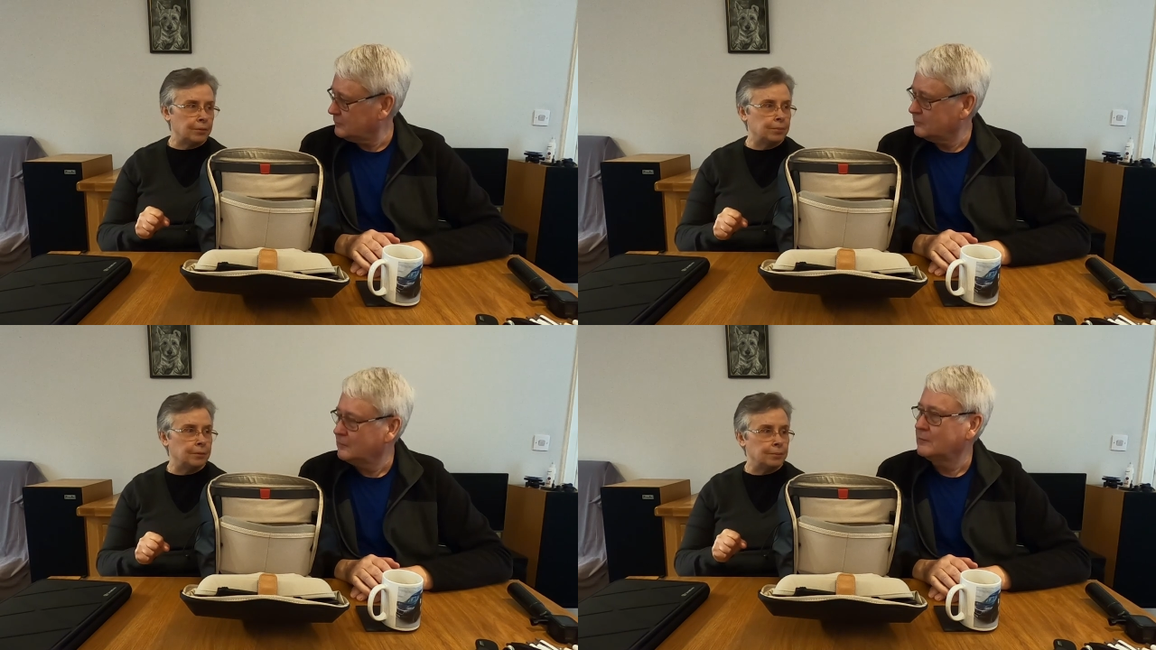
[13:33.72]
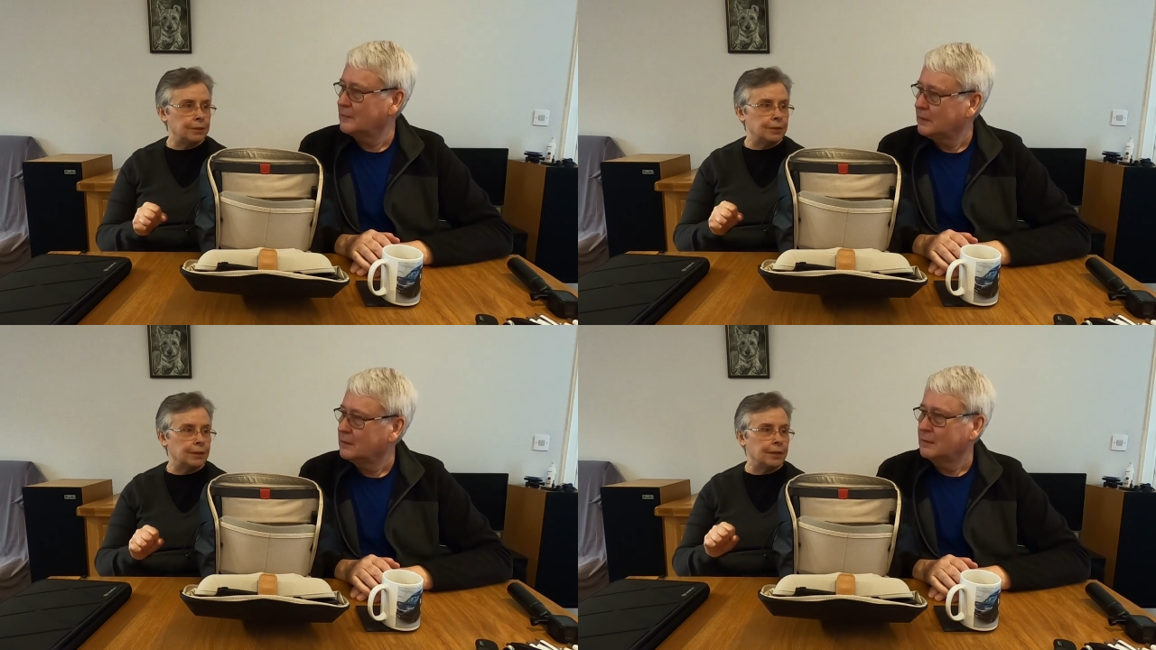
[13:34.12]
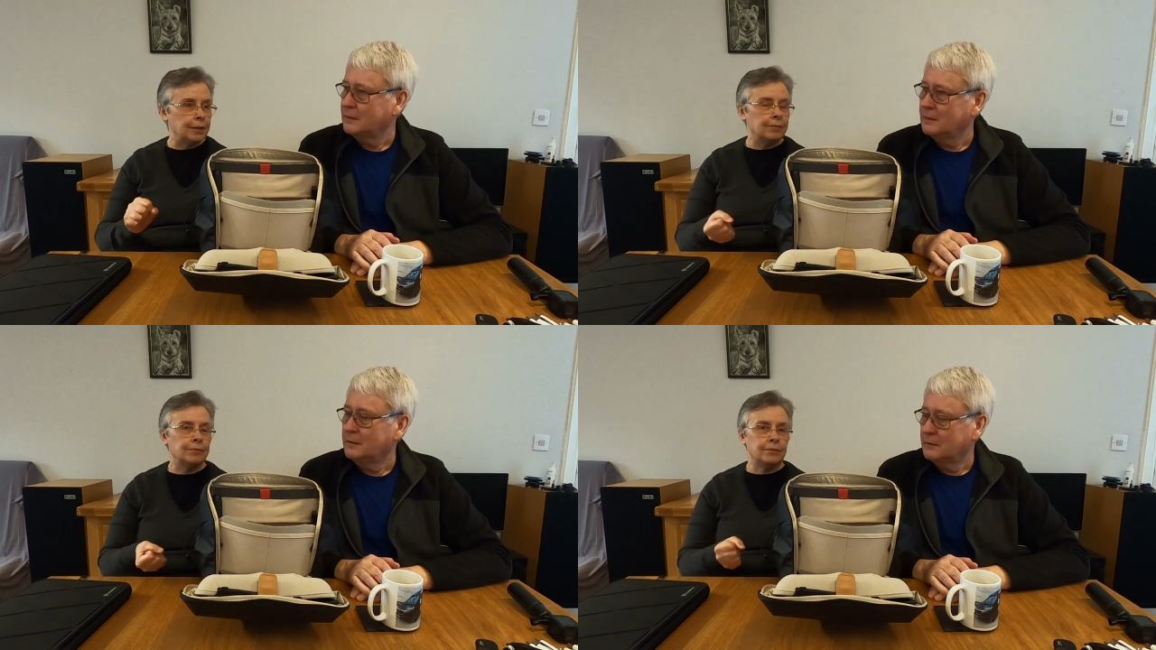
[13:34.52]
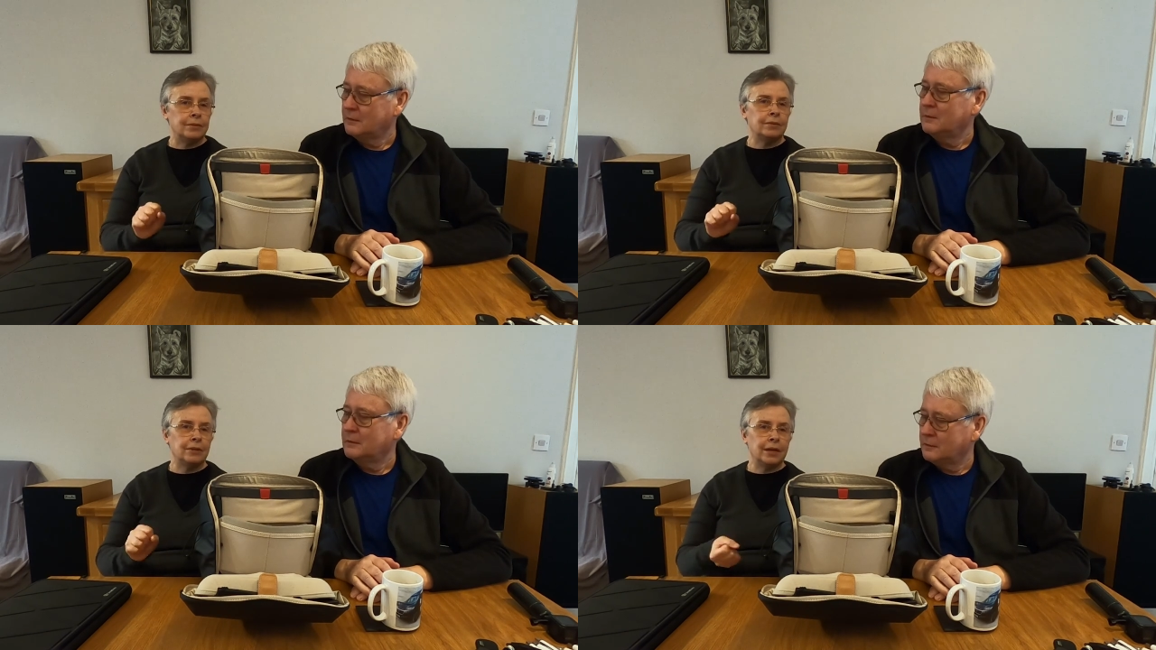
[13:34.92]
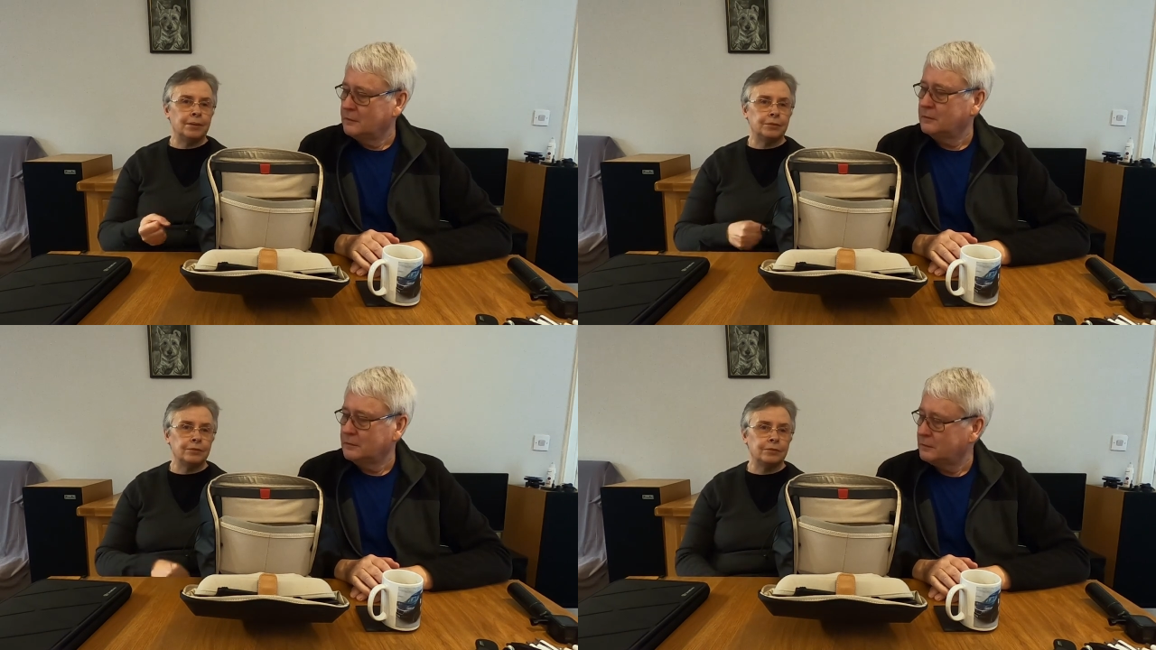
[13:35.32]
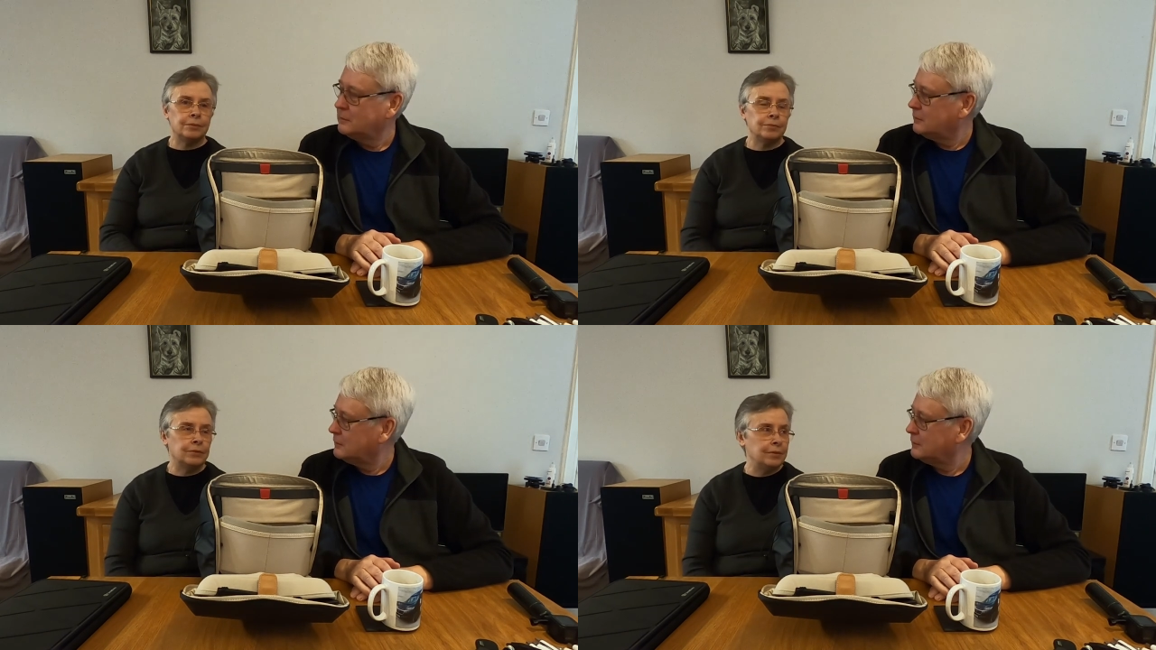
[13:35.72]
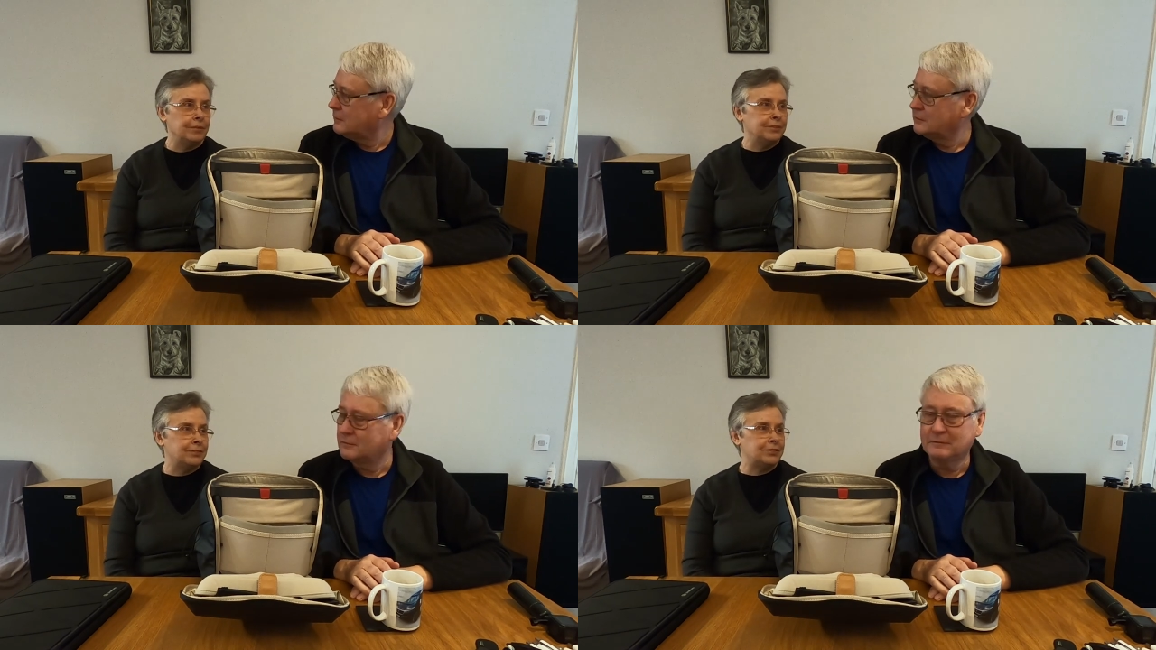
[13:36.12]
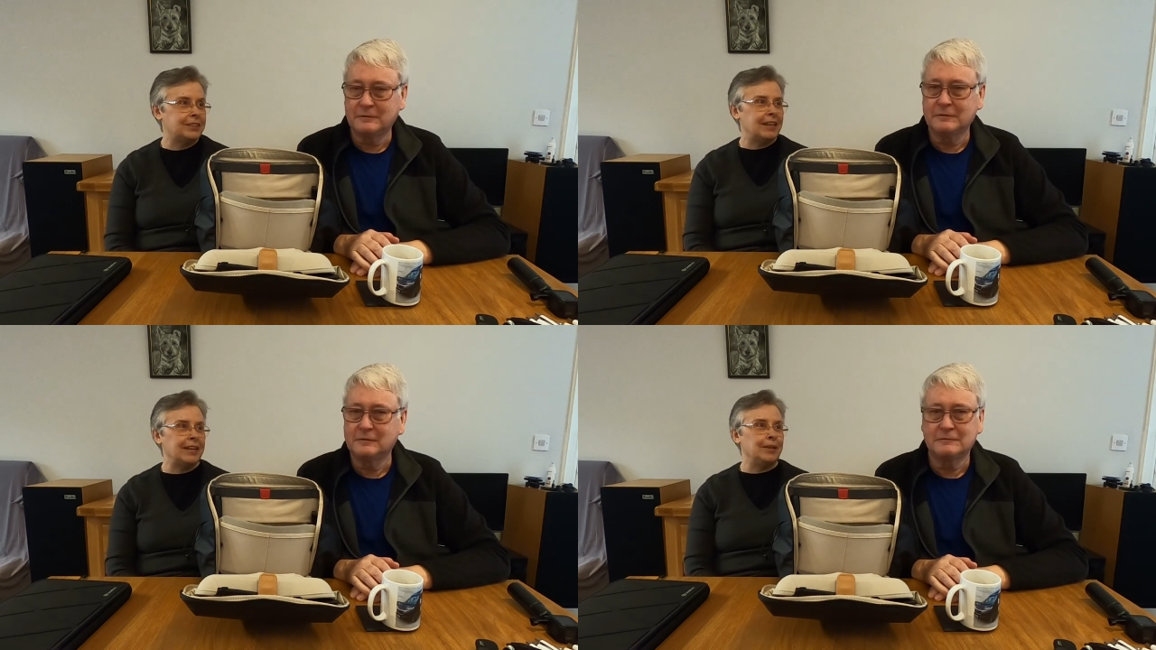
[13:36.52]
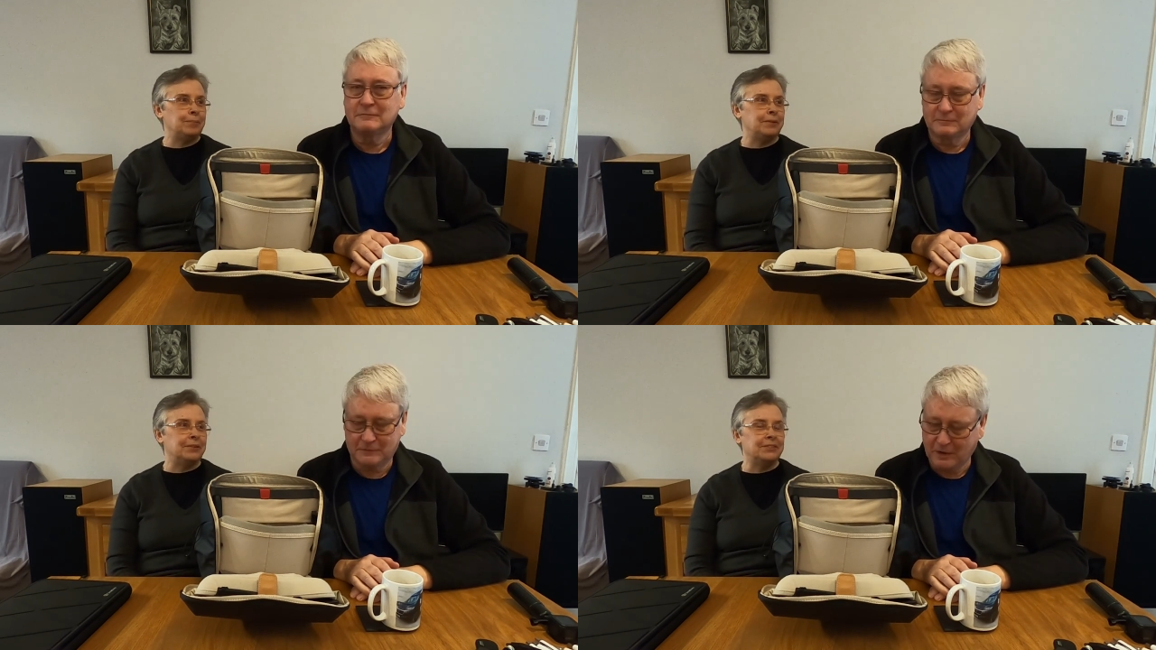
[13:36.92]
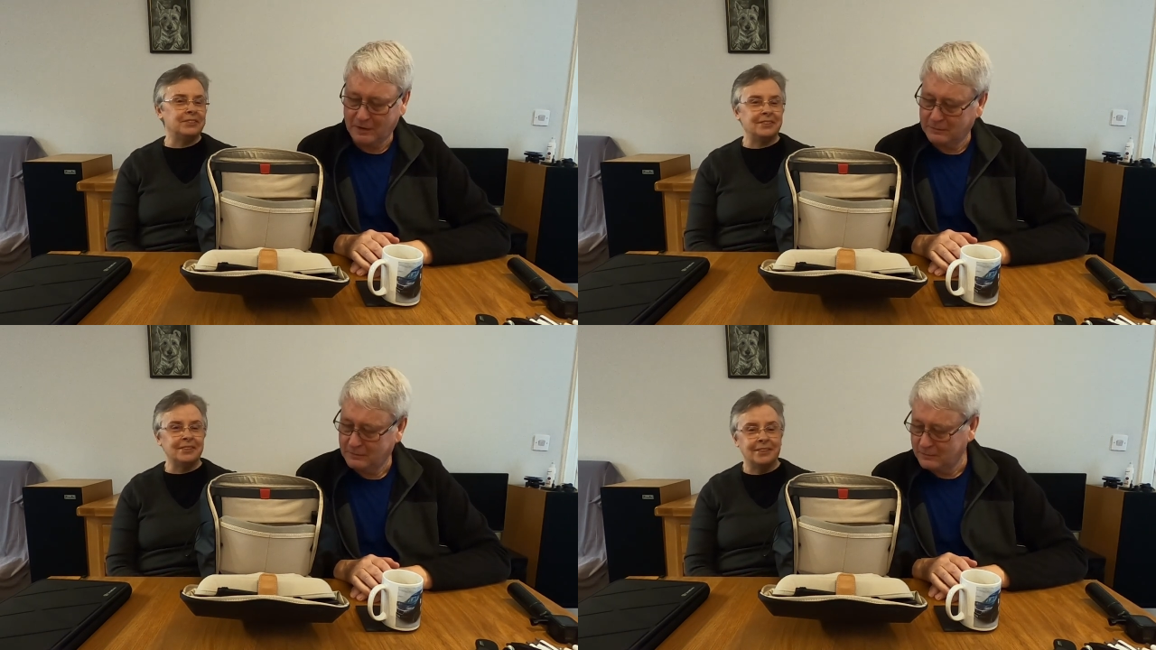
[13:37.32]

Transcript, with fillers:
Speaker 1: problem, didn't they? The, the cameras weren't very stable. No,